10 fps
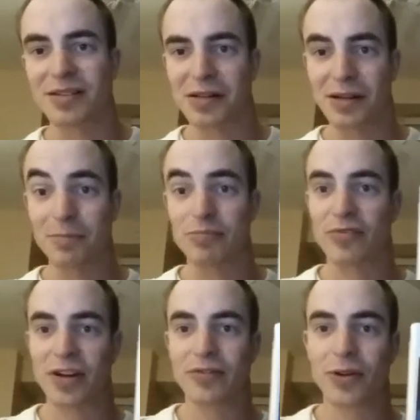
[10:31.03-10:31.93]
It's like a
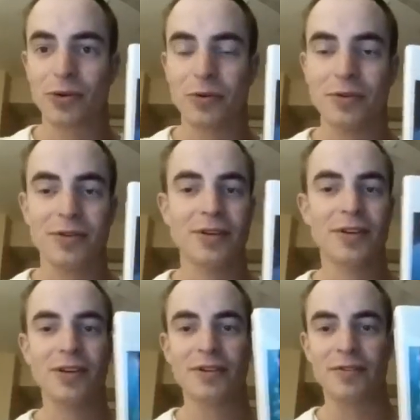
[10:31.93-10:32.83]
preview
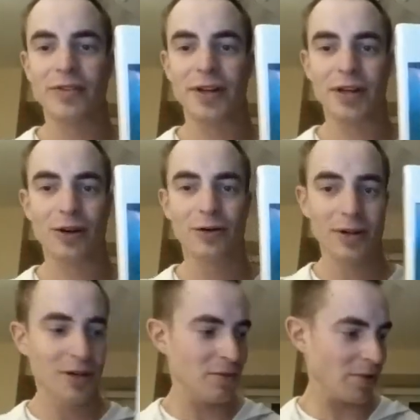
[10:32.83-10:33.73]
video,
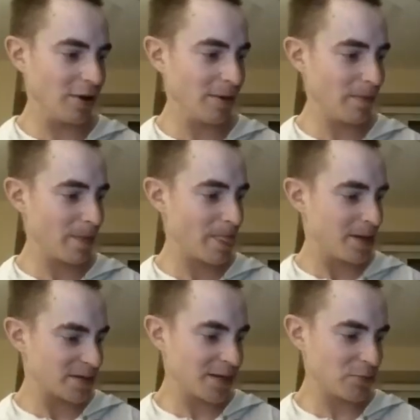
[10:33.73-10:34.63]
but
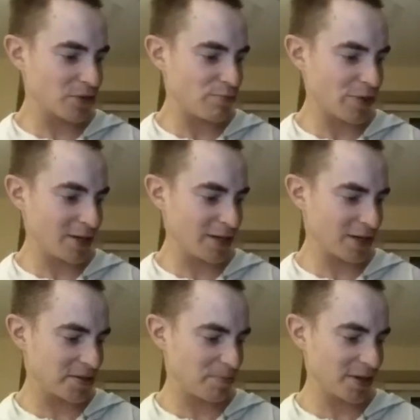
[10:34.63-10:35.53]
this game looks pretty
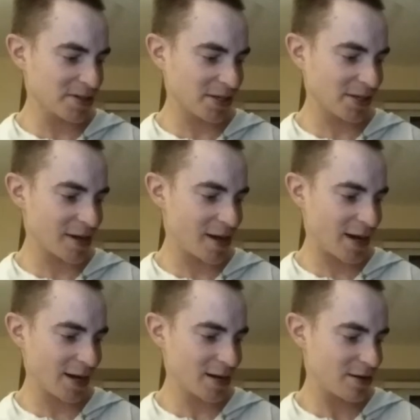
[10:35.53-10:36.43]
neat. It's basically a
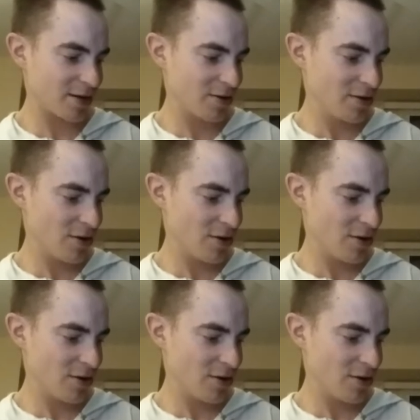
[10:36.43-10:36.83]
hack